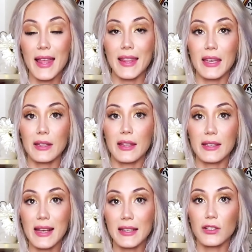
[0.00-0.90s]
They
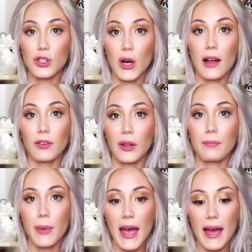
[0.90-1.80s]
tend to travel
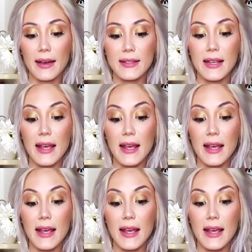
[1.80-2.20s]
in packs.